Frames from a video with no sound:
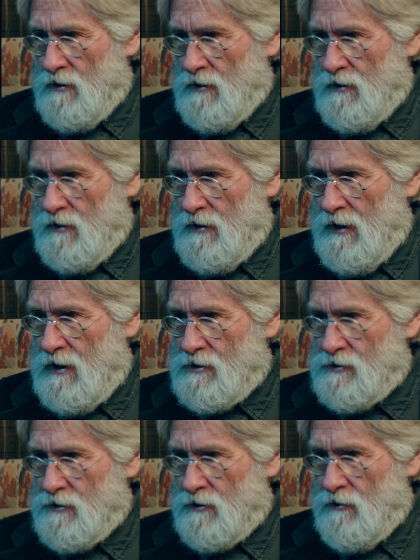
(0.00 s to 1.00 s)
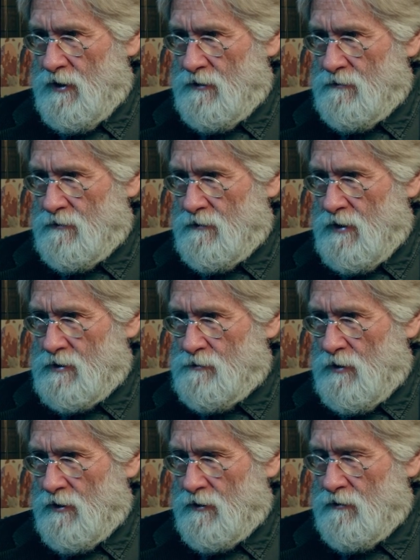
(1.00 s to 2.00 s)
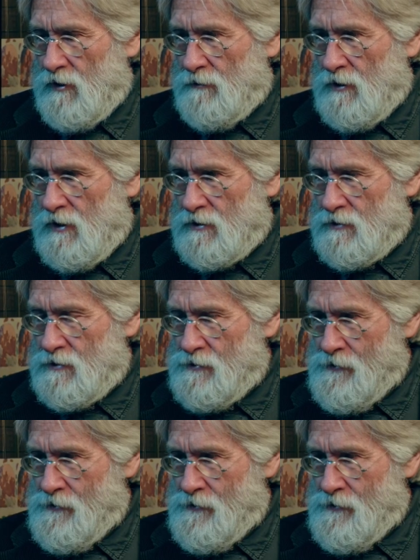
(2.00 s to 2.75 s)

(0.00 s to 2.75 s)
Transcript: uh, as the great as part of the great mass.